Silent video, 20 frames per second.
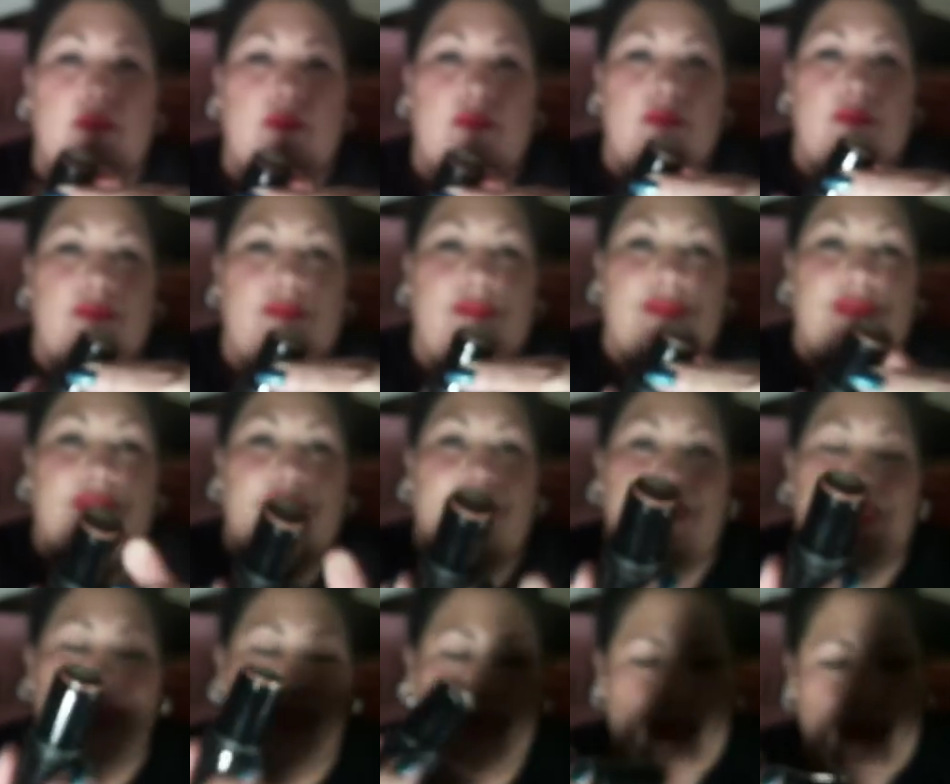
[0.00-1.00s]

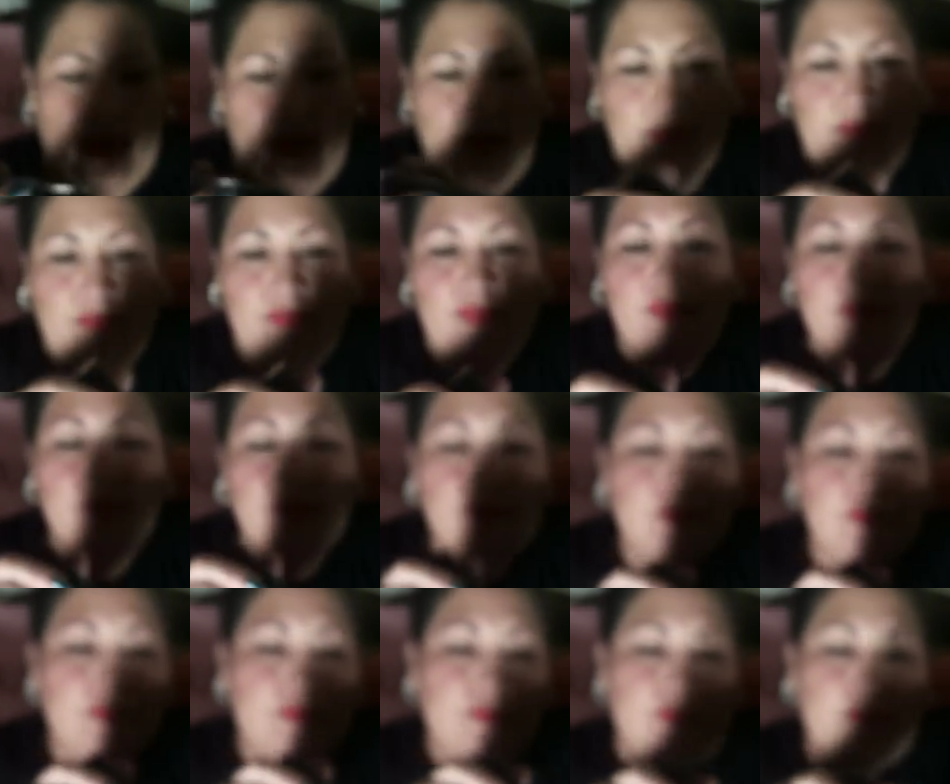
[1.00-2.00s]

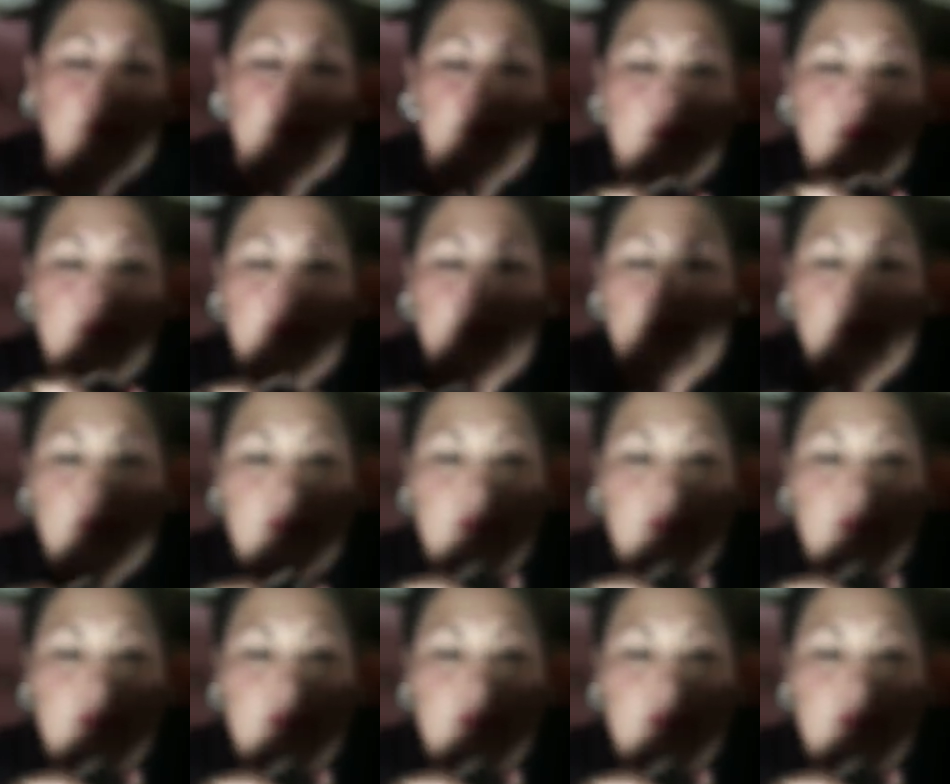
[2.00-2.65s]
Nobody speaks.